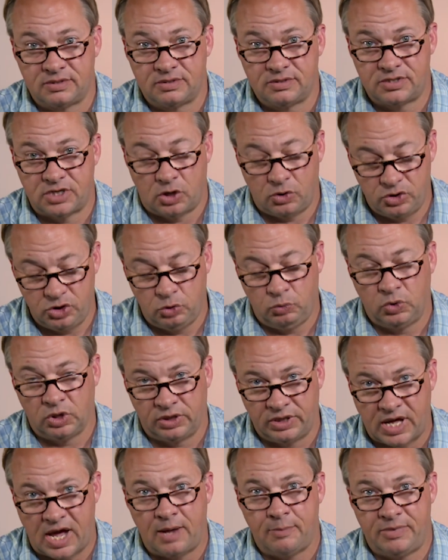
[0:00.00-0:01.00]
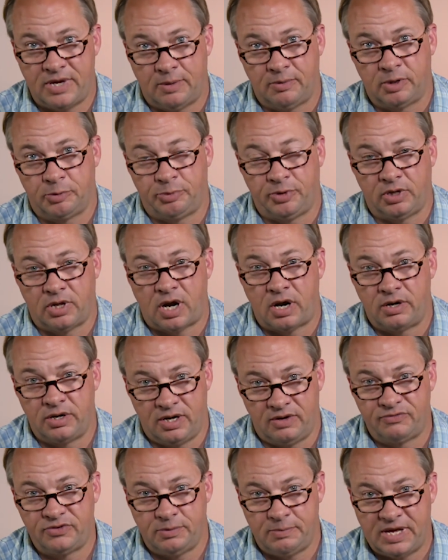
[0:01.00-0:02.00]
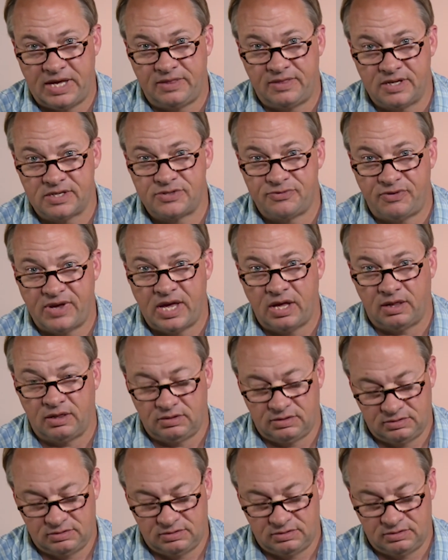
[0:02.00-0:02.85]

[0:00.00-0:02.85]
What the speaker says: So you will not be able to pull hard enough to make this fail.